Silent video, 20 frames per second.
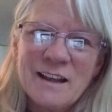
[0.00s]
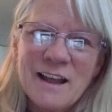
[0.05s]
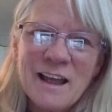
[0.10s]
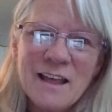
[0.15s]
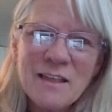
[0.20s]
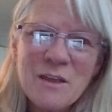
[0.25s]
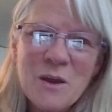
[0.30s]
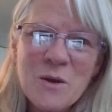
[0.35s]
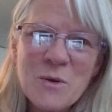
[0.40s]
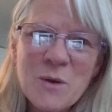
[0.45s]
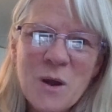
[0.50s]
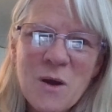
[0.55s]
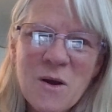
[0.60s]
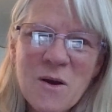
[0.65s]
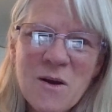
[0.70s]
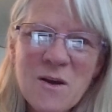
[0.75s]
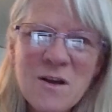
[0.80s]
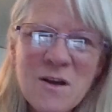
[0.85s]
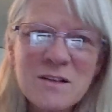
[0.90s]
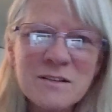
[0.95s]
Hello,
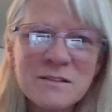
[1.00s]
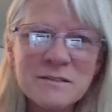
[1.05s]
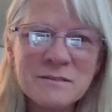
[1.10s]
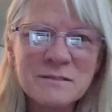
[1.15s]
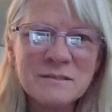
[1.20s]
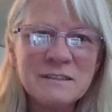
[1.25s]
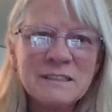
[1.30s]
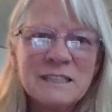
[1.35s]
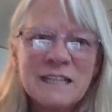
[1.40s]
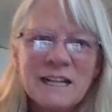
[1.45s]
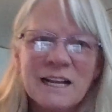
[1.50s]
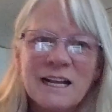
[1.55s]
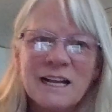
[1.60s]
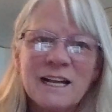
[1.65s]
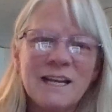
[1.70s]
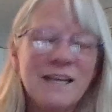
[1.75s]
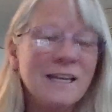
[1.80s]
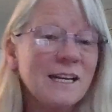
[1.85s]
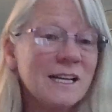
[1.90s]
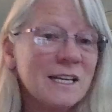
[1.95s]
all.
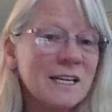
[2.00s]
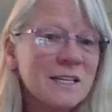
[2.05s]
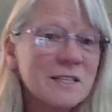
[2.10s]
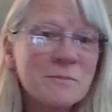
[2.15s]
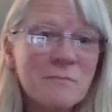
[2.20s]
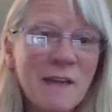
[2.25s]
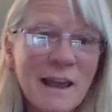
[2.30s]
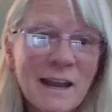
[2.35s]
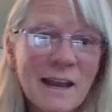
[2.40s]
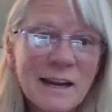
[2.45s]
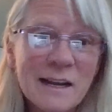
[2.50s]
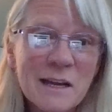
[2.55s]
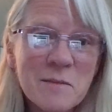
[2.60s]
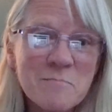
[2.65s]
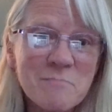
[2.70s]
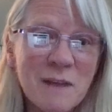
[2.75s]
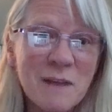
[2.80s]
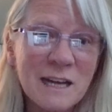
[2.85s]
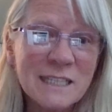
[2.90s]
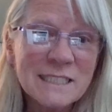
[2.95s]
It is
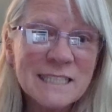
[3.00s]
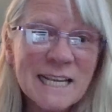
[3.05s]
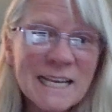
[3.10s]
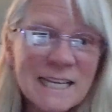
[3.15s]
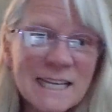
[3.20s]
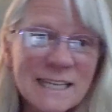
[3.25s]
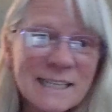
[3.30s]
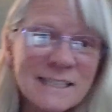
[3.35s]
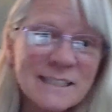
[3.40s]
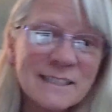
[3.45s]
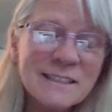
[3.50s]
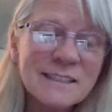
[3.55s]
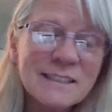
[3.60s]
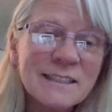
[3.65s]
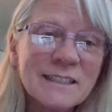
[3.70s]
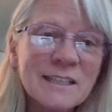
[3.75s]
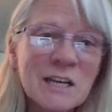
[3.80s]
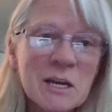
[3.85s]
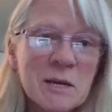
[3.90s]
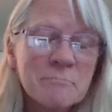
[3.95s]
Manic Monday,
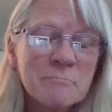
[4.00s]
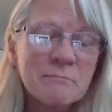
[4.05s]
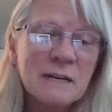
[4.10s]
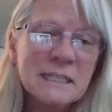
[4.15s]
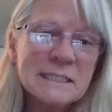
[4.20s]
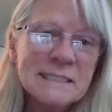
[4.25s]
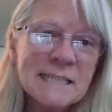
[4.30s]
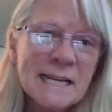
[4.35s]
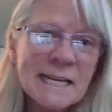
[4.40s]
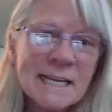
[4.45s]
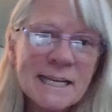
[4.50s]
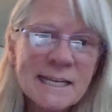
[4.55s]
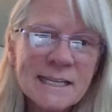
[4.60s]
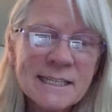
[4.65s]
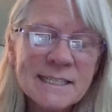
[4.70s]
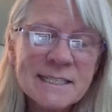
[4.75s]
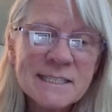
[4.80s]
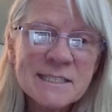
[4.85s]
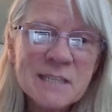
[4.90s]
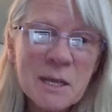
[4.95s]
Monday,
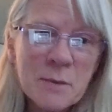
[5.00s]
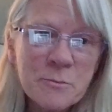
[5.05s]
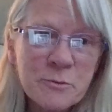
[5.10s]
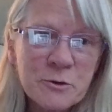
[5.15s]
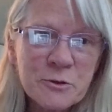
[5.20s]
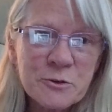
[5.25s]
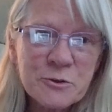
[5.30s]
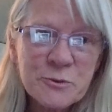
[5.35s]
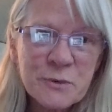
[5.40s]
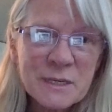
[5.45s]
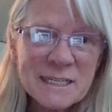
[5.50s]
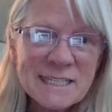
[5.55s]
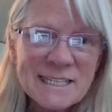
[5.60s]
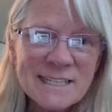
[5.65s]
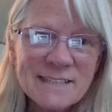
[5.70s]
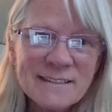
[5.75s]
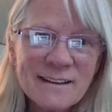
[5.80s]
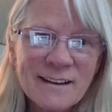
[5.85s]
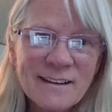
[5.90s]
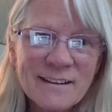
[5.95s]
December
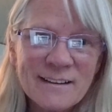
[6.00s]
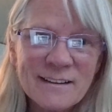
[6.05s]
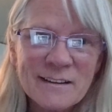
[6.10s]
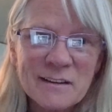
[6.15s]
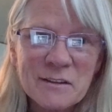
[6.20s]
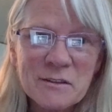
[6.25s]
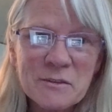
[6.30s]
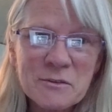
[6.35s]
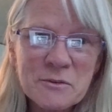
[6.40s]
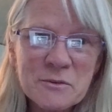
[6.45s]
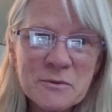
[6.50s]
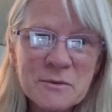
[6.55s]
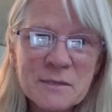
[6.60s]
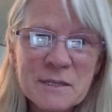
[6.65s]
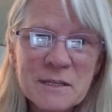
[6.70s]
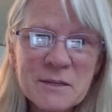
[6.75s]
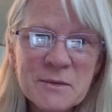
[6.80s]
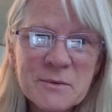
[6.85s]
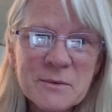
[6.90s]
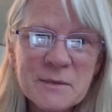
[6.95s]
29th,
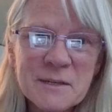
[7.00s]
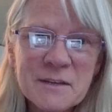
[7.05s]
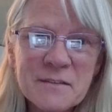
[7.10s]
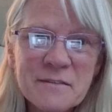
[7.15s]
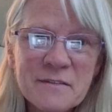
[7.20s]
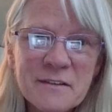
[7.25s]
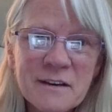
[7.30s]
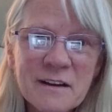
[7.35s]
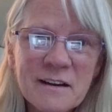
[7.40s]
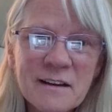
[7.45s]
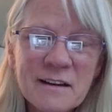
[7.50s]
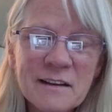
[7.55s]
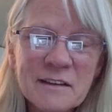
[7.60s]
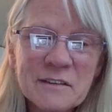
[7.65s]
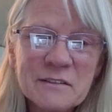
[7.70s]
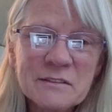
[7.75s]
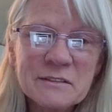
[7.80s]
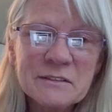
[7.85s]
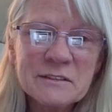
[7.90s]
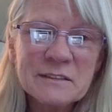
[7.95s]

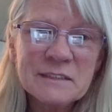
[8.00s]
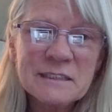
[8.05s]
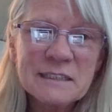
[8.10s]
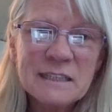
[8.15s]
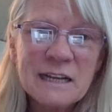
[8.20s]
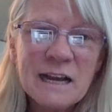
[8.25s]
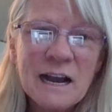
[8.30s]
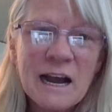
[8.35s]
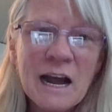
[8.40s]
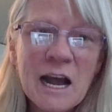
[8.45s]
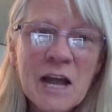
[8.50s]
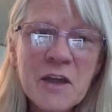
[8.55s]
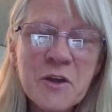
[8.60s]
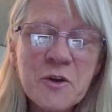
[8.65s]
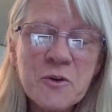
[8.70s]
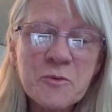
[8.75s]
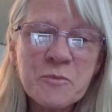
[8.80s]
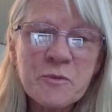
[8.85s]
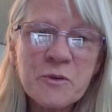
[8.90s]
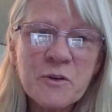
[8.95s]
2025. I
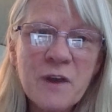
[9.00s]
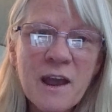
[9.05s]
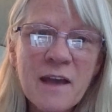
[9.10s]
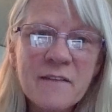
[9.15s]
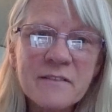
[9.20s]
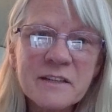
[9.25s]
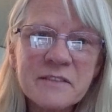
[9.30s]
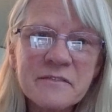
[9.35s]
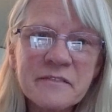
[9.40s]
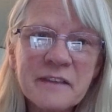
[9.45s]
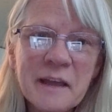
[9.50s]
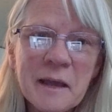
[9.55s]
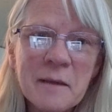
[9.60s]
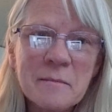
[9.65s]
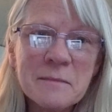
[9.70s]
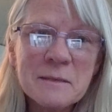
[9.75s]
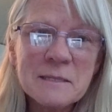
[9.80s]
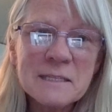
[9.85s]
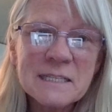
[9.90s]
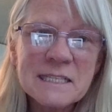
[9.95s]
hope you're having a
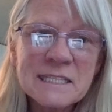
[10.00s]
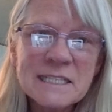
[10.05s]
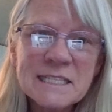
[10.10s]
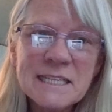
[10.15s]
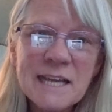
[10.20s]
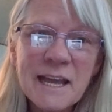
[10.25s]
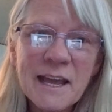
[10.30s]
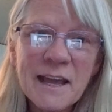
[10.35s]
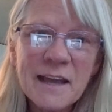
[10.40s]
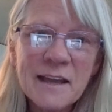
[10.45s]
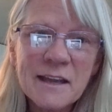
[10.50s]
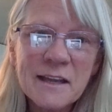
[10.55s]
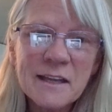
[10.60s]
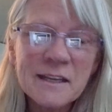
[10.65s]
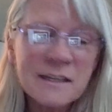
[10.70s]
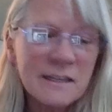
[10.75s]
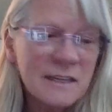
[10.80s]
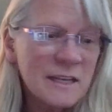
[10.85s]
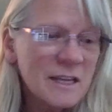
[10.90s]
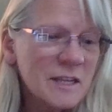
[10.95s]
fabulous
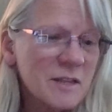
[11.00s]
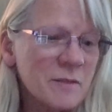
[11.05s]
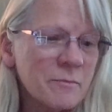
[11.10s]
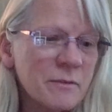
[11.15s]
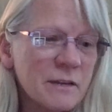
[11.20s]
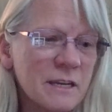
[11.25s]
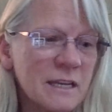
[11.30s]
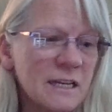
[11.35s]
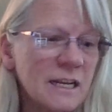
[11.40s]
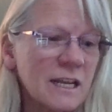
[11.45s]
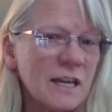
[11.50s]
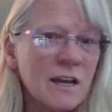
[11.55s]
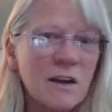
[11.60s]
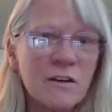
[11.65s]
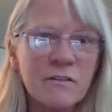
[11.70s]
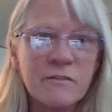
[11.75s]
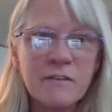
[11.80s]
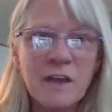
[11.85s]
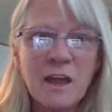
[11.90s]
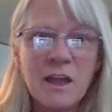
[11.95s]
day, the beginning
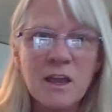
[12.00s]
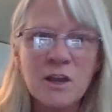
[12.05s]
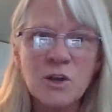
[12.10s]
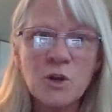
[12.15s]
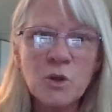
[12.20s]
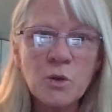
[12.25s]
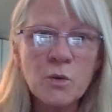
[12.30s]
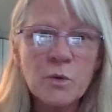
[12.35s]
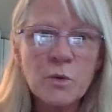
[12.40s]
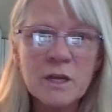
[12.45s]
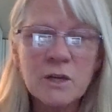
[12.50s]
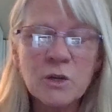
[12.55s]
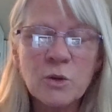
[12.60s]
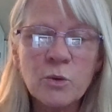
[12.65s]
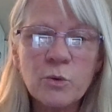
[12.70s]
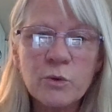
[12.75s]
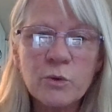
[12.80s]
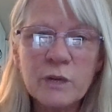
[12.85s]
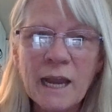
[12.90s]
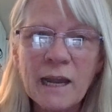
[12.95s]
of a new and
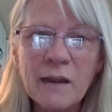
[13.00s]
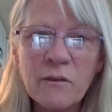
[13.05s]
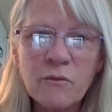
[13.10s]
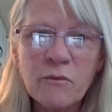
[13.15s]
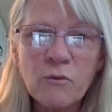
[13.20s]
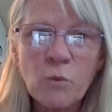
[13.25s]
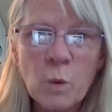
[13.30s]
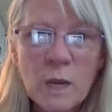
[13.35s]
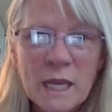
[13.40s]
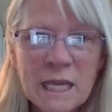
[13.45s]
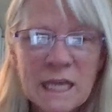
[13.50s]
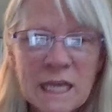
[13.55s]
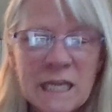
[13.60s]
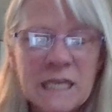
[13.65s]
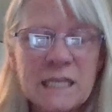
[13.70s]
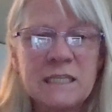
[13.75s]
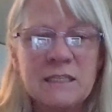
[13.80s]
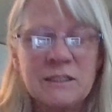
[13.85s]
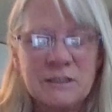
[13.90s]
creative week.